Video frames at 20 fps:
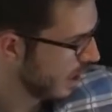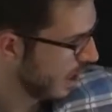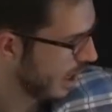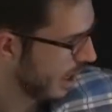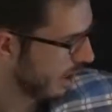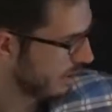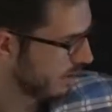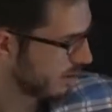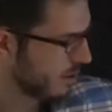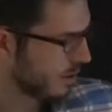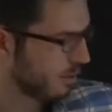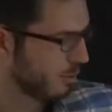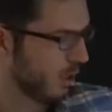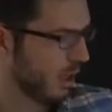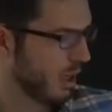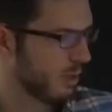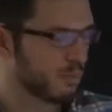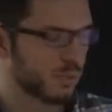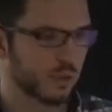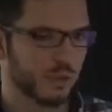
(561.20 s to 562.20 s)
8 different
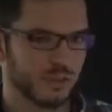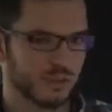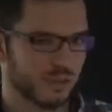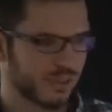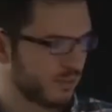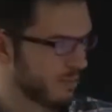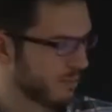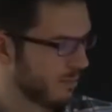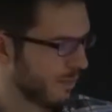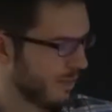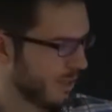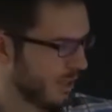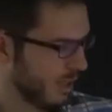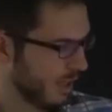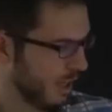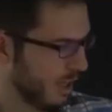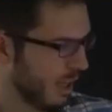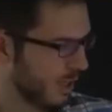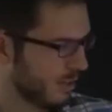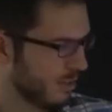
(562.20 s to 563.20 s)
inputs,
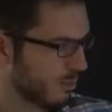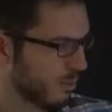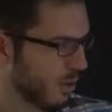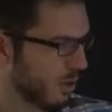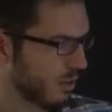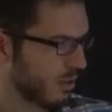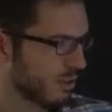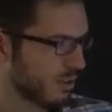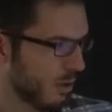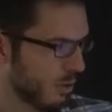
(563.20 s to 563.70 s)
and the model is